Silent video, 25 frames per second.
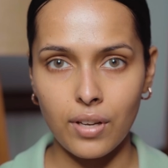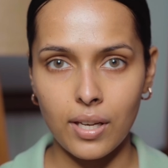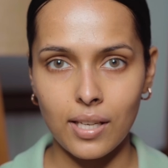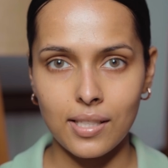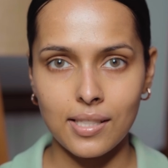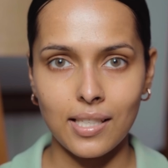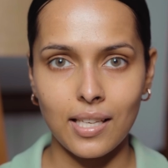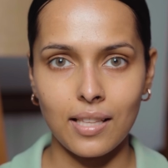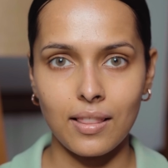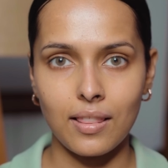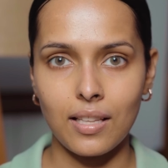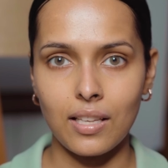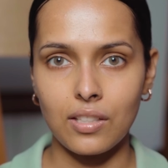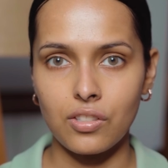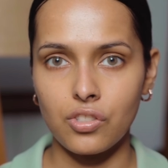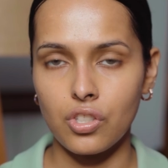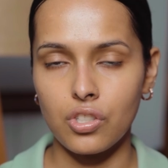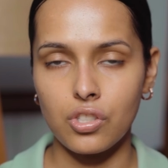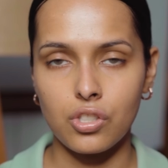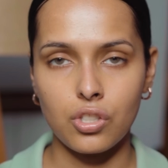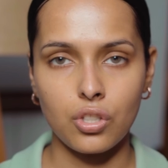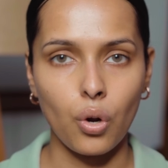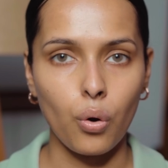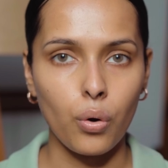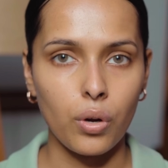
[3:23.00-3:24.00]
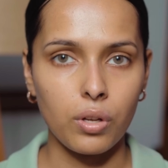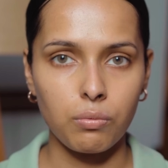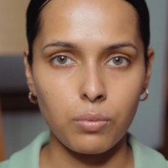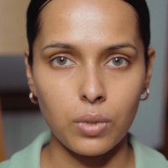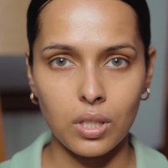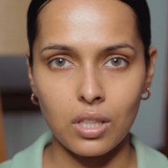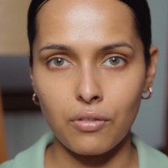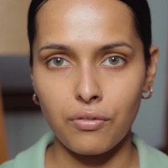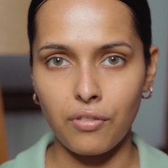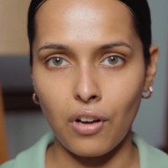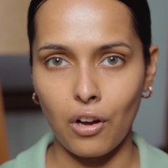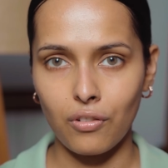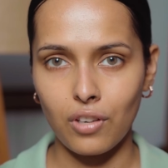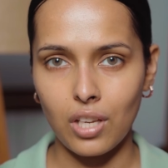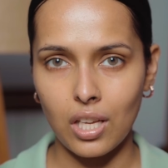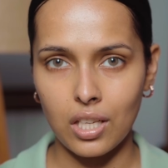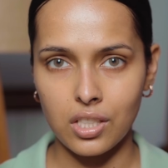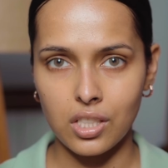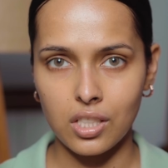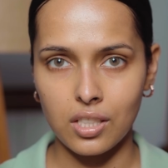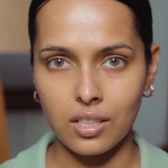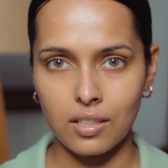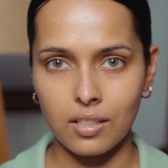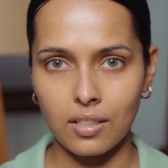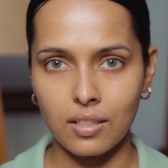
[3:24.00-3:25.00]
face and then just go in with the
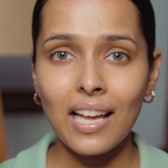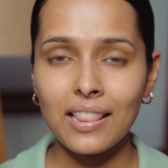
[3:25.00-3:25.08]
foundation.